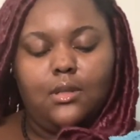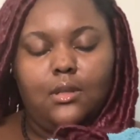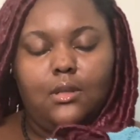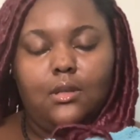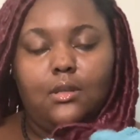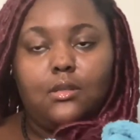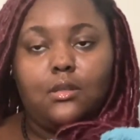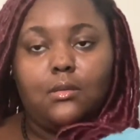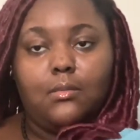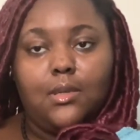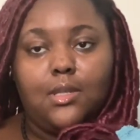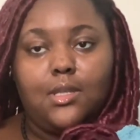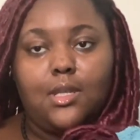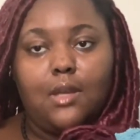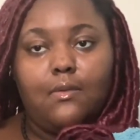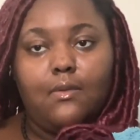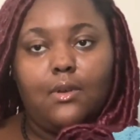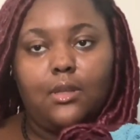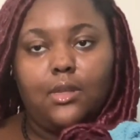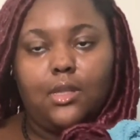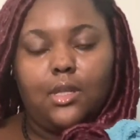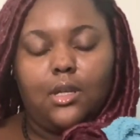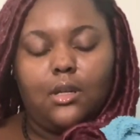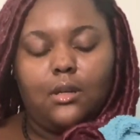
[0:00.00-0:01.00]
So be safe
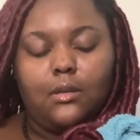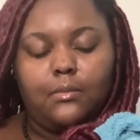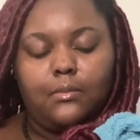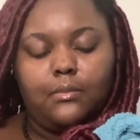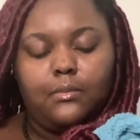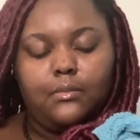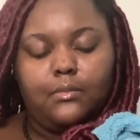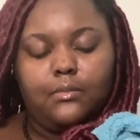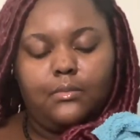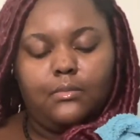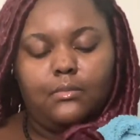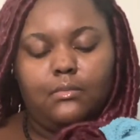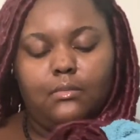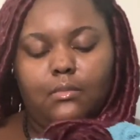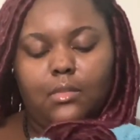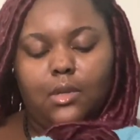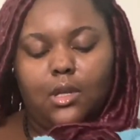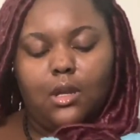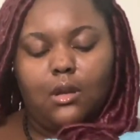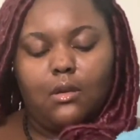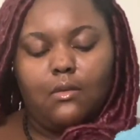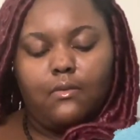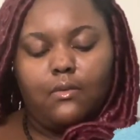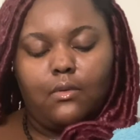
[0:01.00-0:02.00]
out there. Be
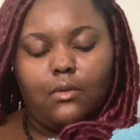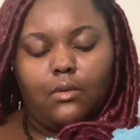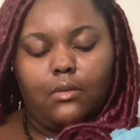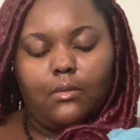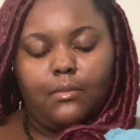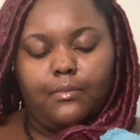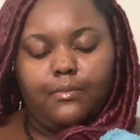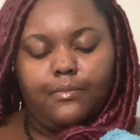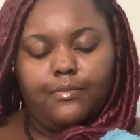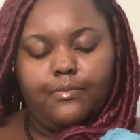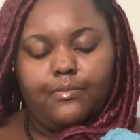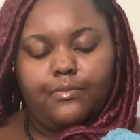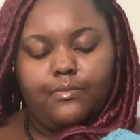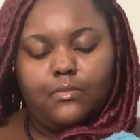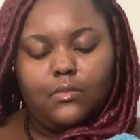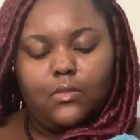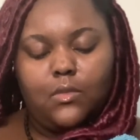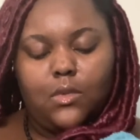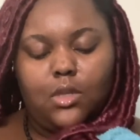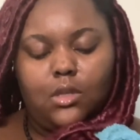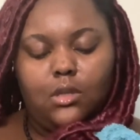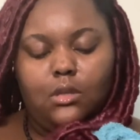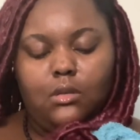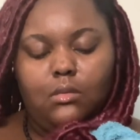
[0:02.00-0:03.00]
careful.
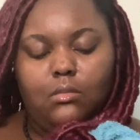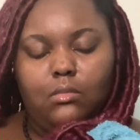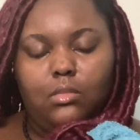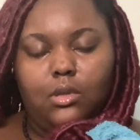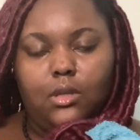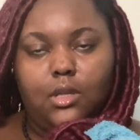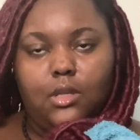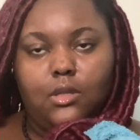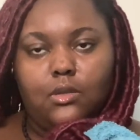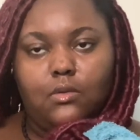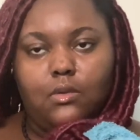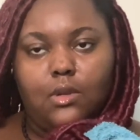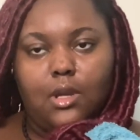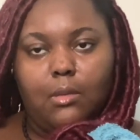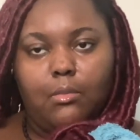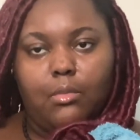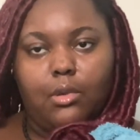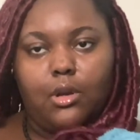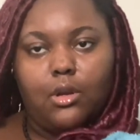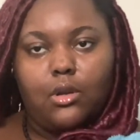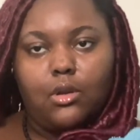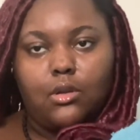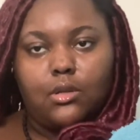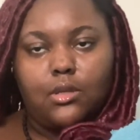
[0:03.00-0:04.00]
Please do not
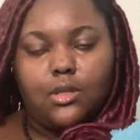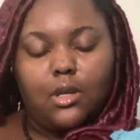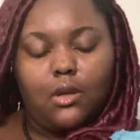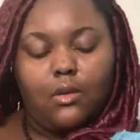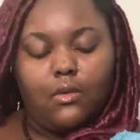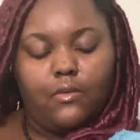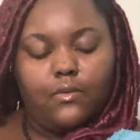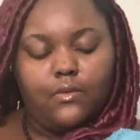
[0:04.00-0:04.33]
burn yourself.